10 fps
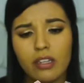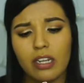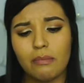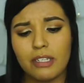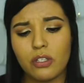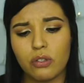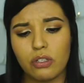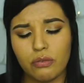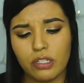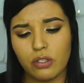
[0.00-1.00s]
Let me
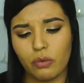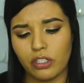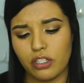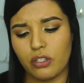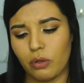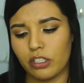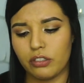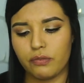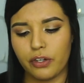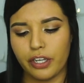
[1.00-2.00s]
do a swatchy
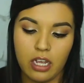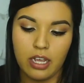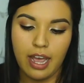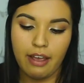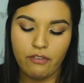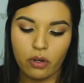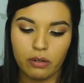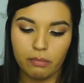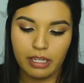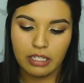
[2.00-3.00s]
for you. I have no
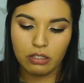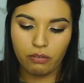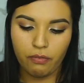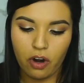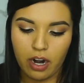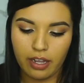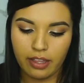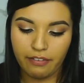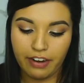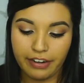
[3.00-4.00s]
complaints so far.
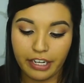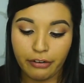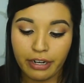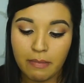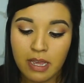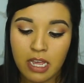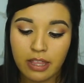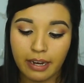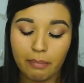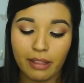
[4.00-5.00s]
They're very creamy.
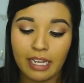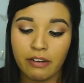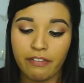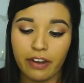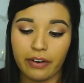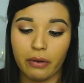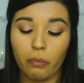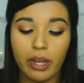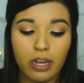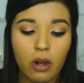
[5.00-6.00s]
They blend very
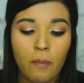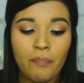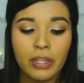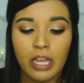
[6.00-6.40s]
well.